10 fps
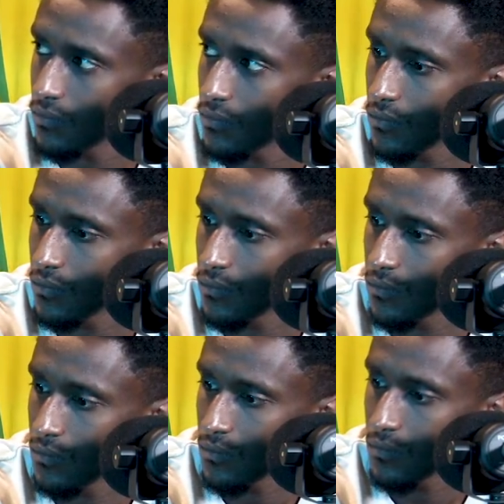
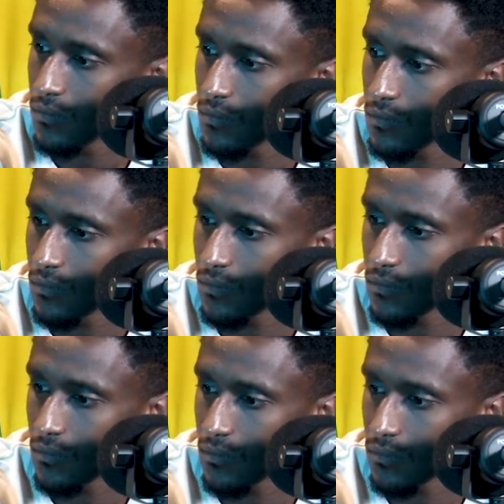
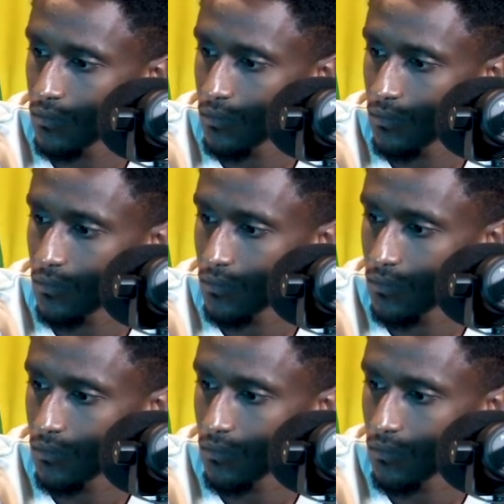The person shown says nothing.